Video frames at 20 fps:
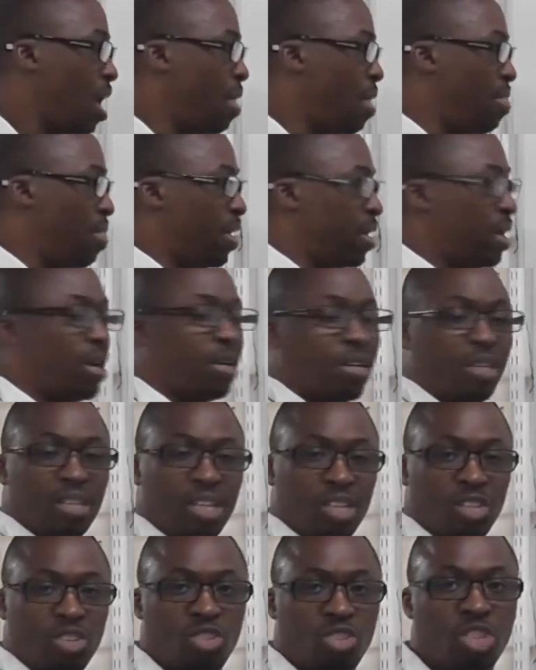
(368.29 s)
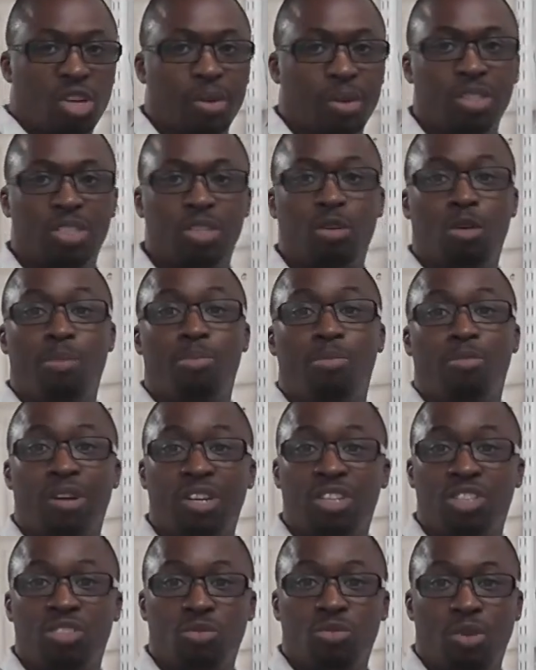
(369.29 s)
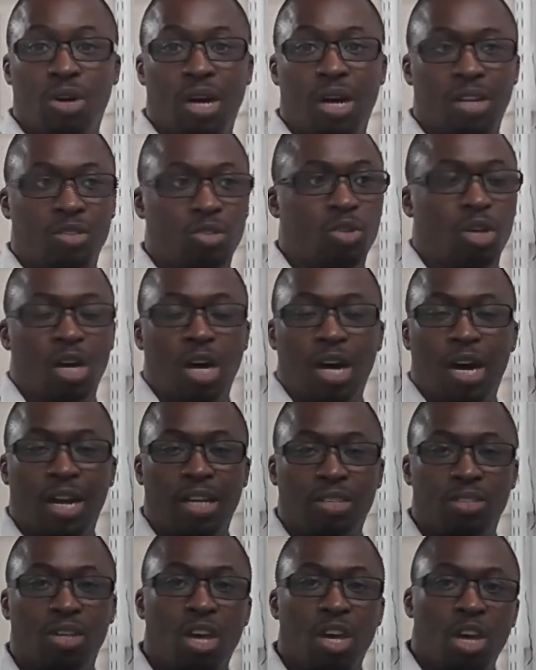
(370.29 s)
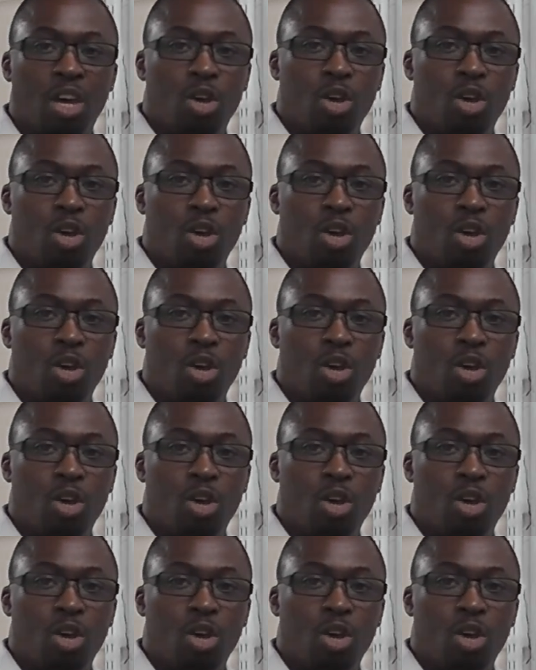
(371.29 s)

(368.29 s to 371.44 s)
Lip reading: and then I can then show it to the operational guys, or the guys